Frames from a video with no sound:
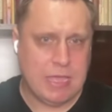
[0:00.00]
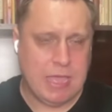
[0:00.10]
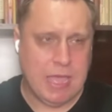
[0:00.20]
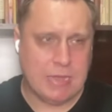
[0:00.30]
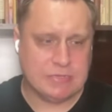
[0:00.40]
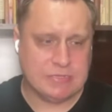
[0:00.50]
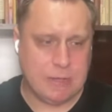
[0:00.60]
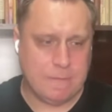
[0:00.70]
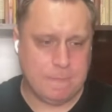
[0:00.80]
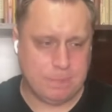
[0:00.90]
And
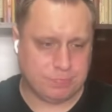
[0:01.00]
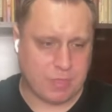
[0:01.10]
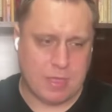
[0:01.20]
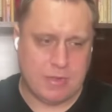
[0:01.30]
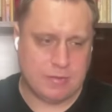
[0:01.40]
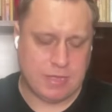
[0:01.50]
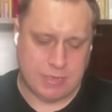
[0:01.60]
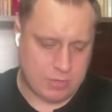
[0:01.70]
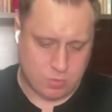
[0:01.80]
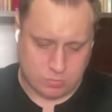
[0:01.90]
I
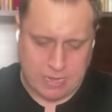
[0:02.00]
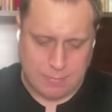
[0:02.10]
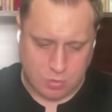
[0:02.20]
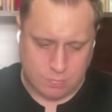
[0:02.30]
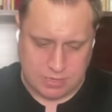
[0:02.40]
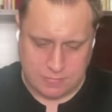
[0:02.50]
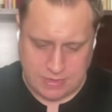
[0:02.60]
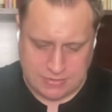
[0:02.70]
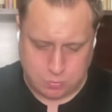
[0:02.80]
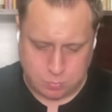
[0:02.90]
don't want to ramble, but
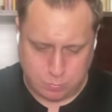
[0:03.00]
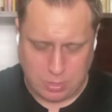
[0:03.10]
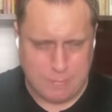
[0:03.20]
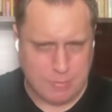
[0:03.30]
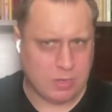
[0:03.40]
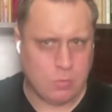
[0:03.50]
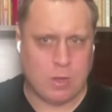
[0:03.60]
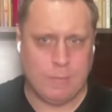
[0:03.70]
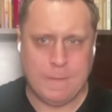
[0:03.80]
that's primarily where I'm at.